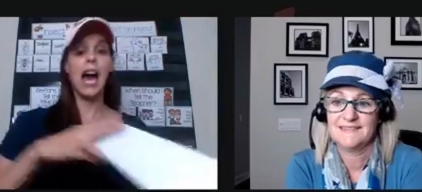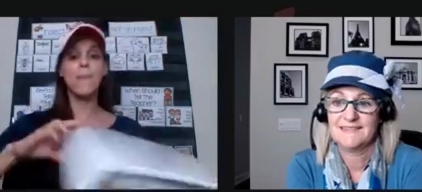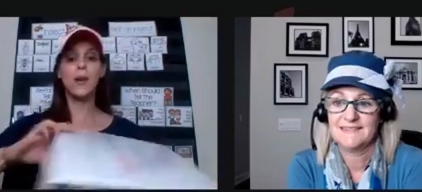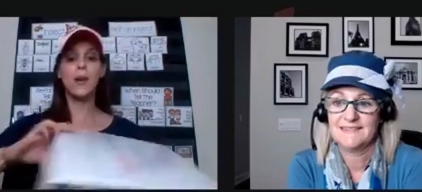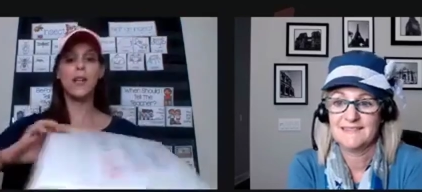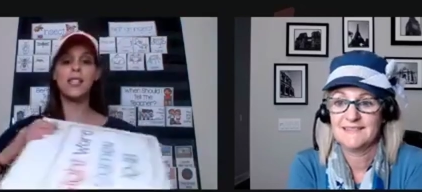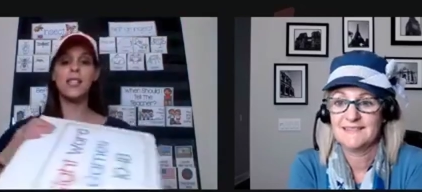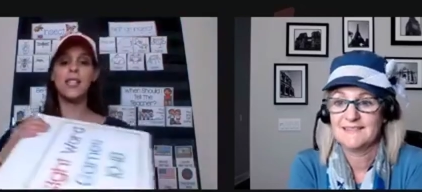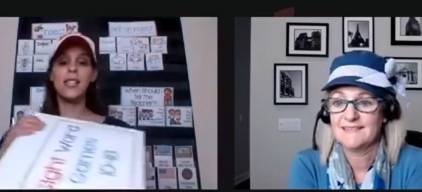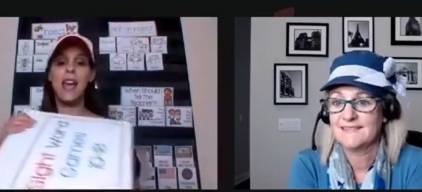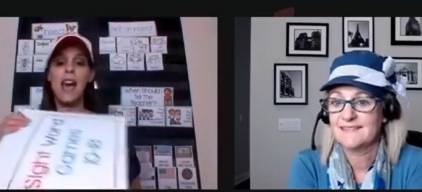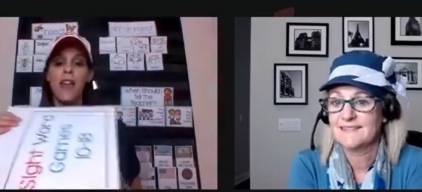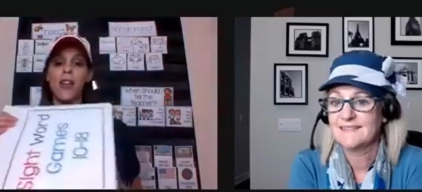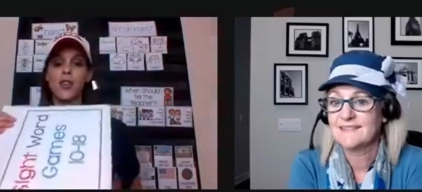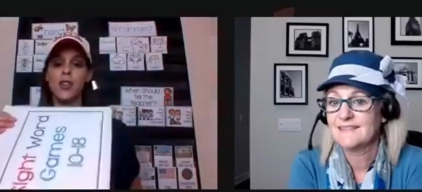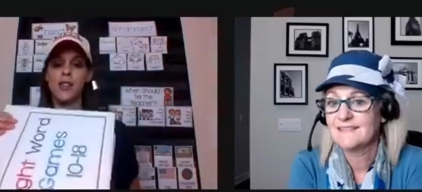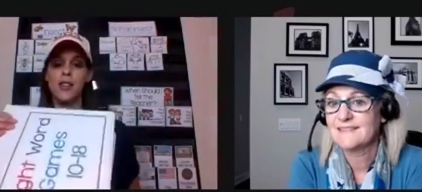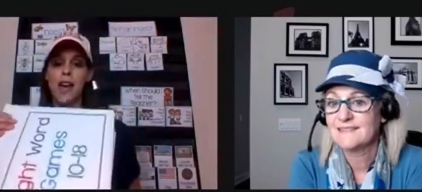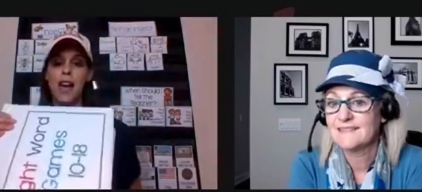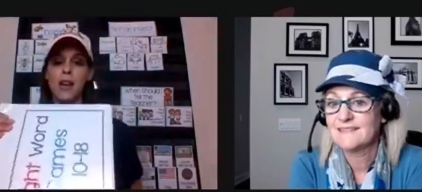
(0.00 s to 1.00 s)
Speaker 1: I put
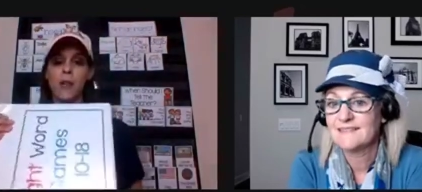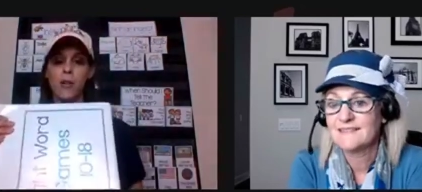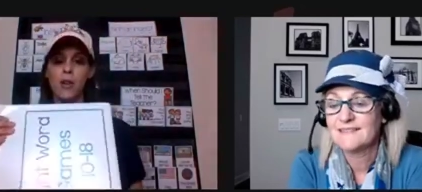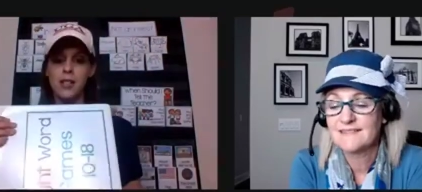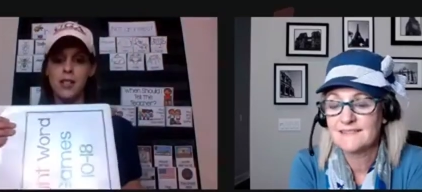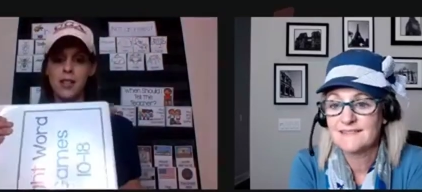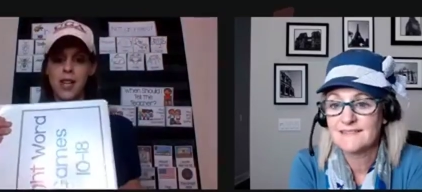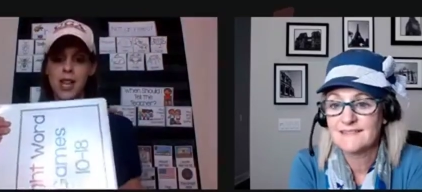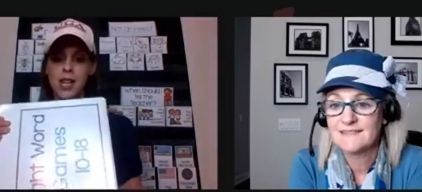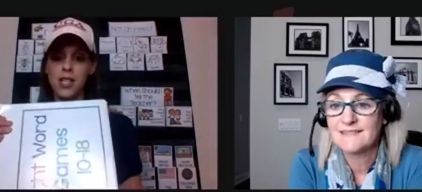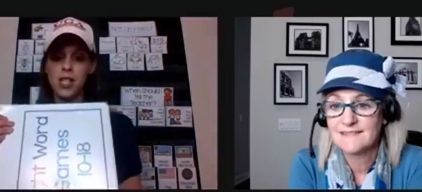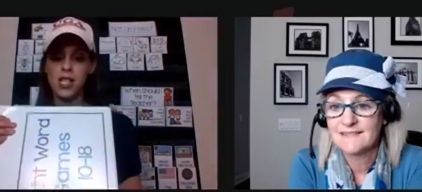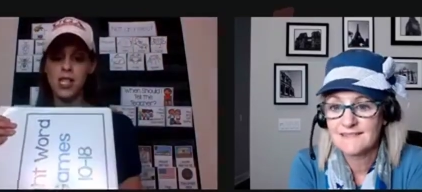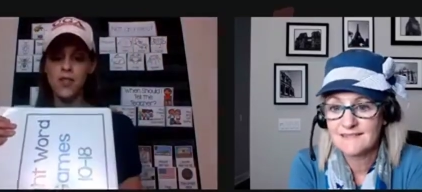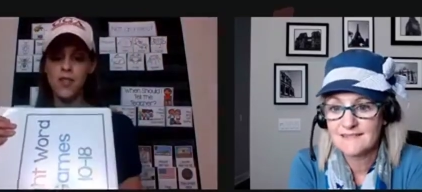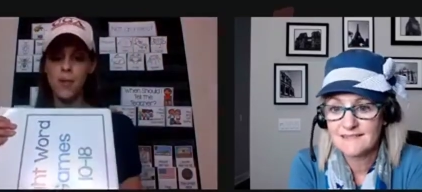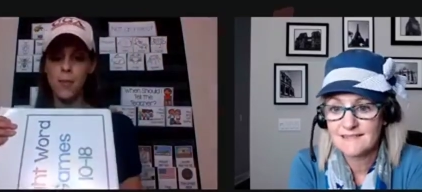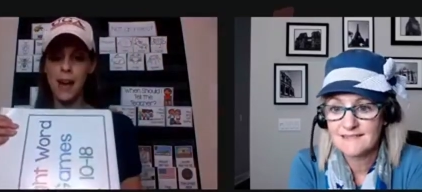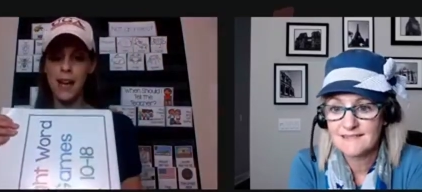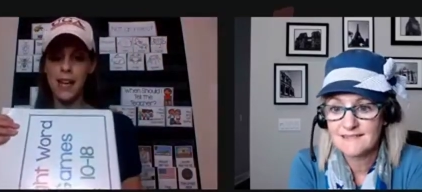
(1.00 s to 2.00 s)
together sight word
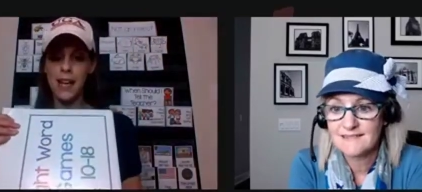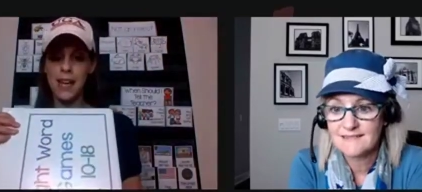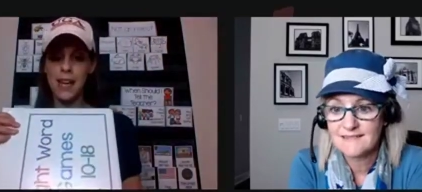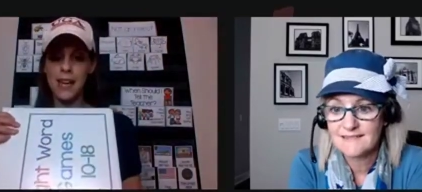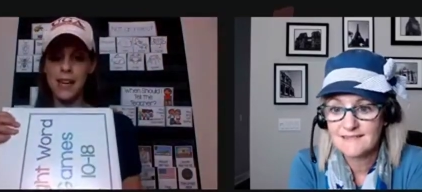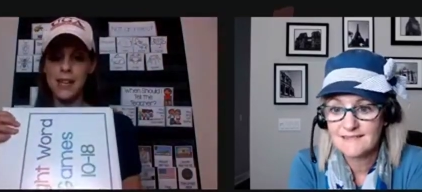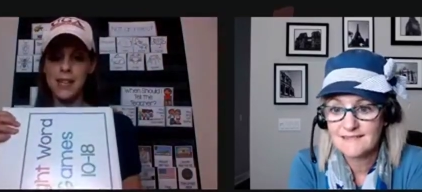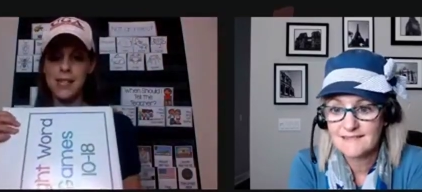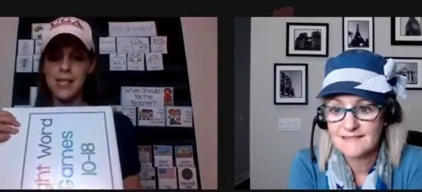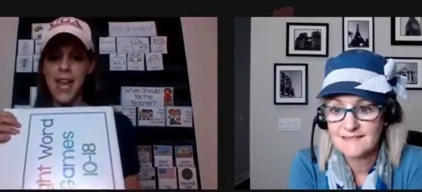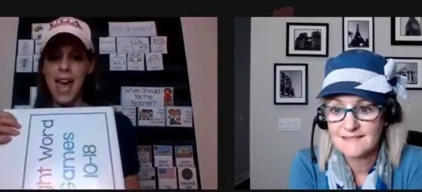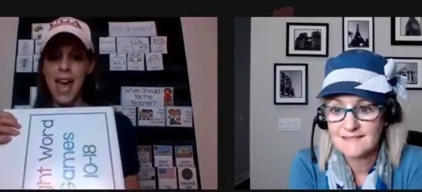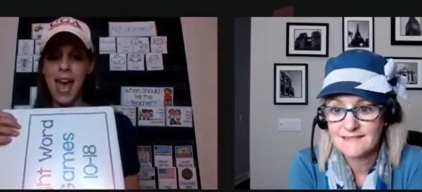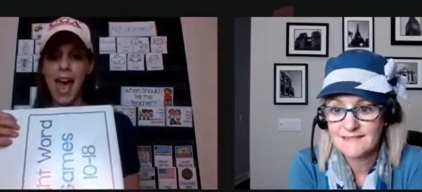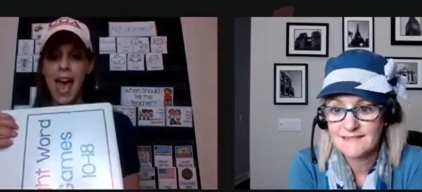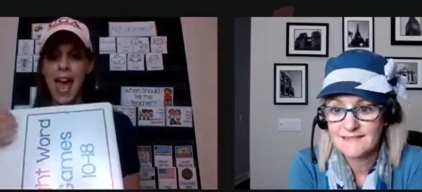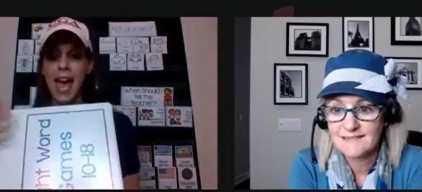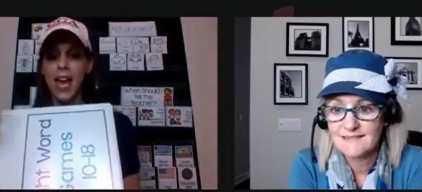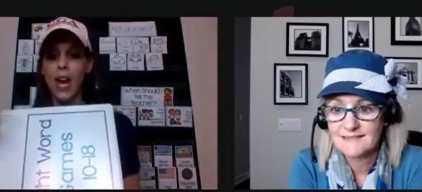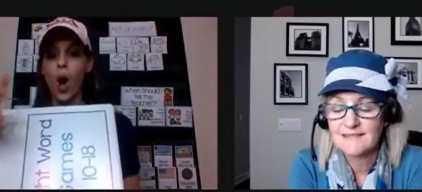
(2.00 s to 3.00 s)
stations for my kids,